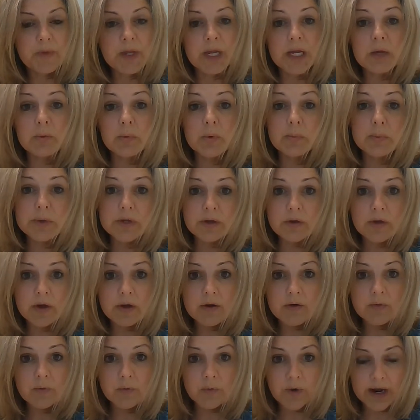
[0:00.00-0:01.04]
It will be
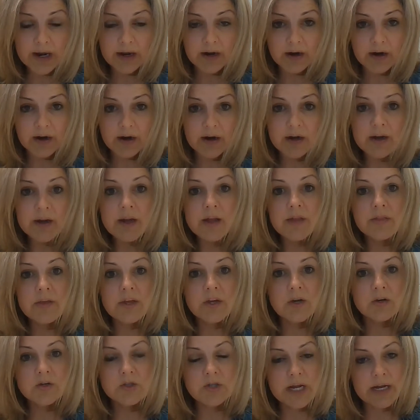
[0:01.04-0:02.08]
rare that
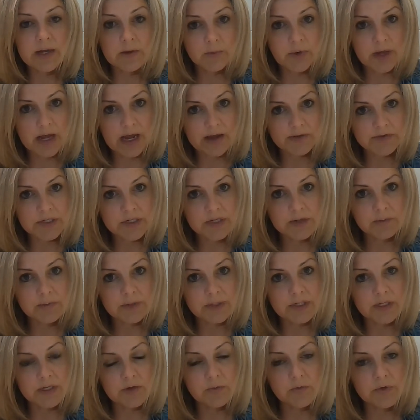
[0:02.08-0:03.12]
your child will have to
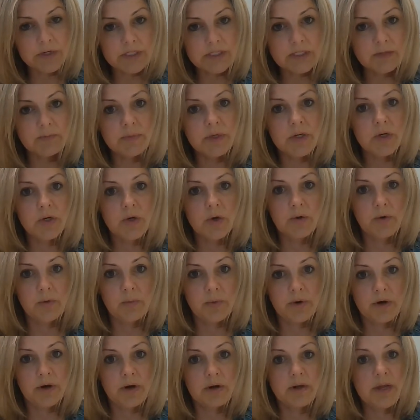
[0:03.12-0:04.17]
complete resubmitted
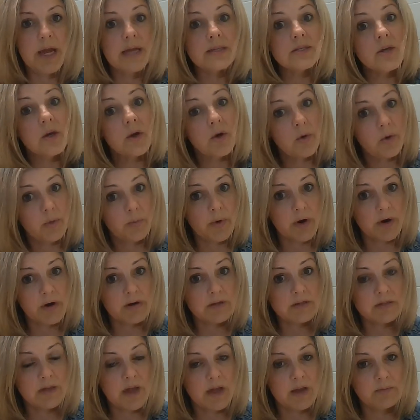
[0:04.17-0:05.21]
homework as a homework
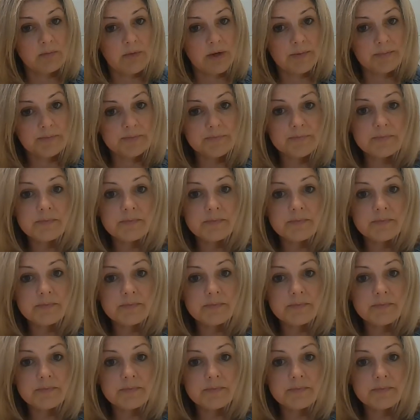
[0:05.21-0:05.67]
assignment.